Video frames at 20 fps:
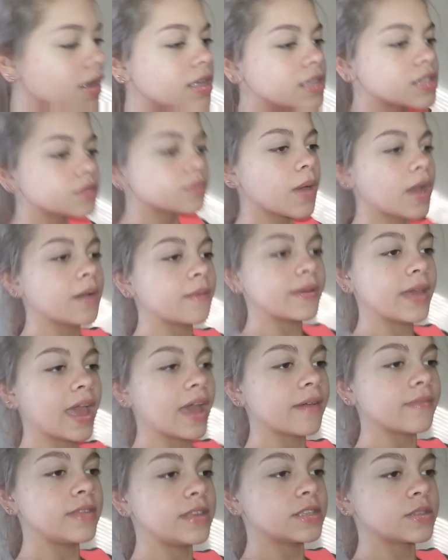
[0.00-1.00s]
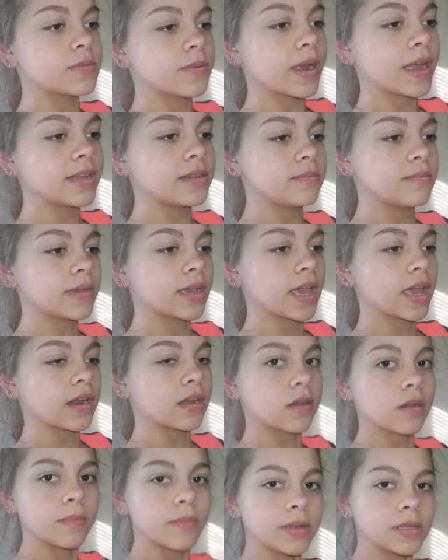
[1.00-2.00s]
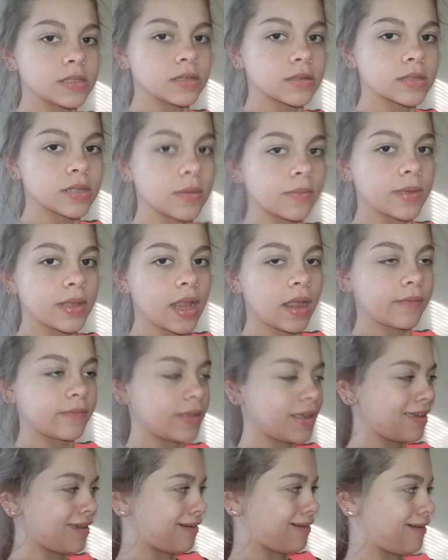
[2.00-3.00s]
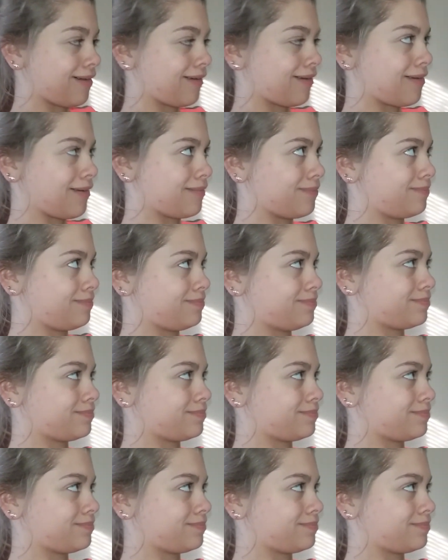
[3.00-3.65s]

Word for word: That's why we have these red mechanical pencils that we have here.